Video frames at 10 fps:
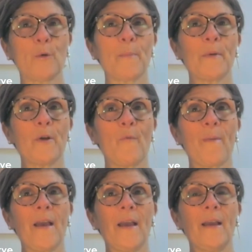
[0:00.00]
up in Oak
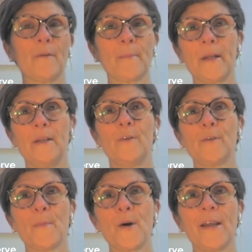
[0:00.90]
Bay, everybody knew
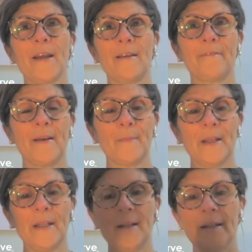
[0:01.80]
the Monaghan
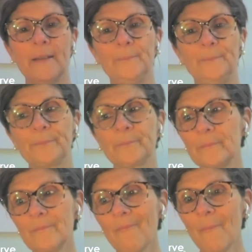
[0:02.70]
family. And
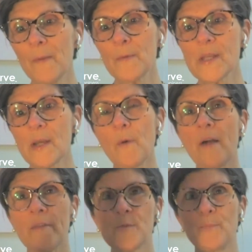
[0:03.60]
it's like,
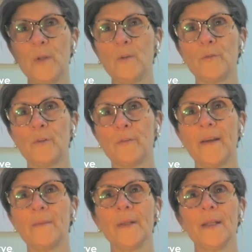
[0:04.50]
wow, this beautiful
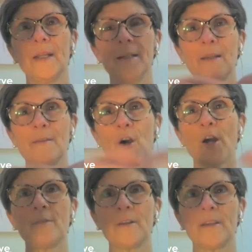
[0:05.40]
family, and they've
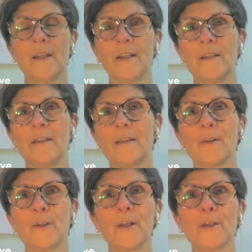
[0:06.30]
got everything, and
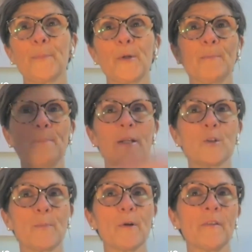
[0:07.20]
they're like
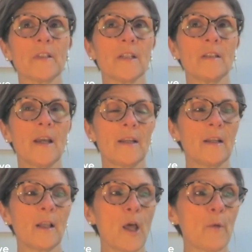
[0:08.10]
picture perfect. And
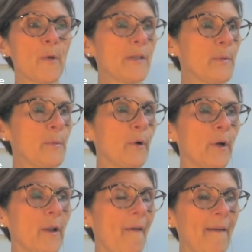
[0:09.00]
in a lot of ways we were.
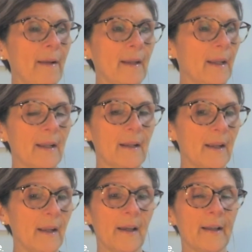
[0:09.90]
And again,
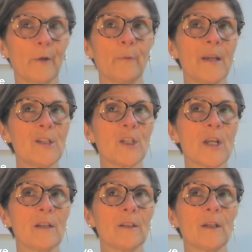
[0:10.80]
I had a great
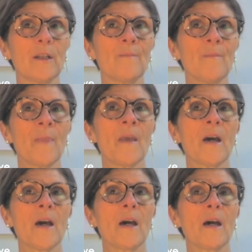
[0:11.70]
childhood.
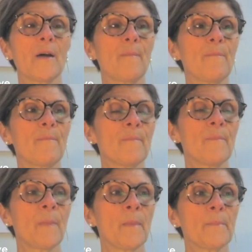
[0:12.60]

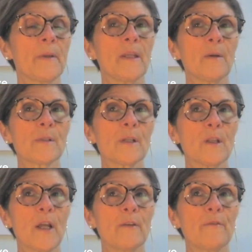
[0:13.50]
But there was a
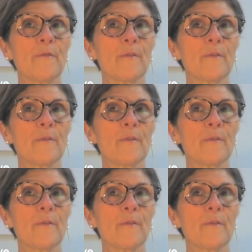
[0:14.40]
lot of